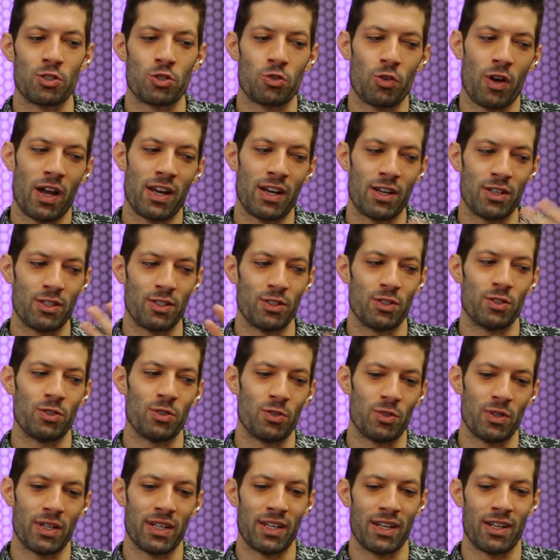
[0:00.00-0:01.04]
try to
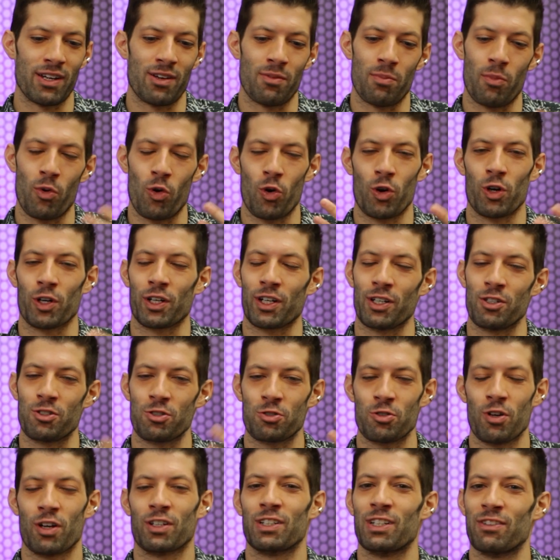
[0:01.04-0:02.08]
do it in a more
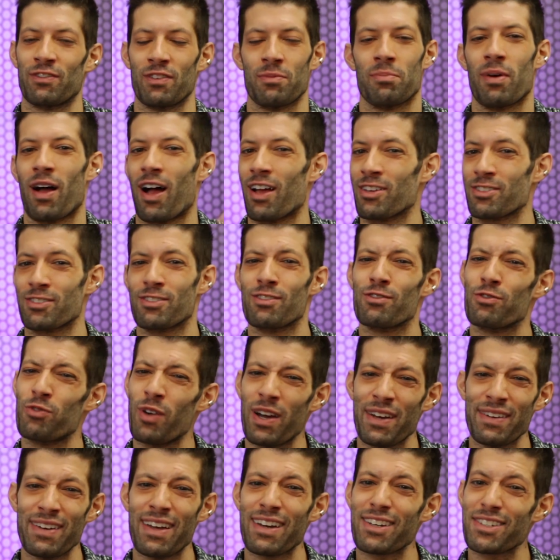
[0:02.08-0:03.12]
constructive and positive
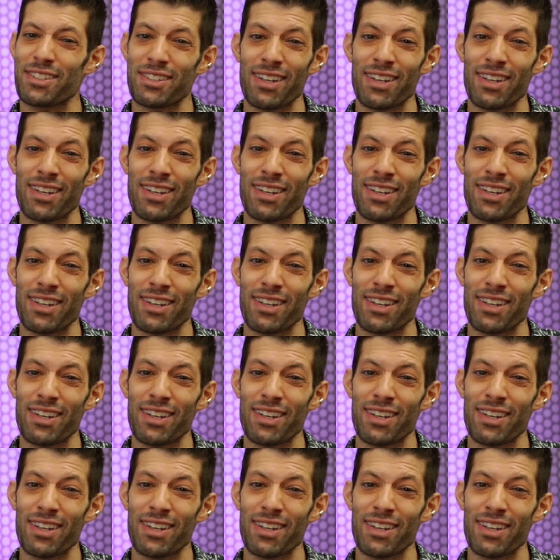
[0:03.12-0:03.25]
way next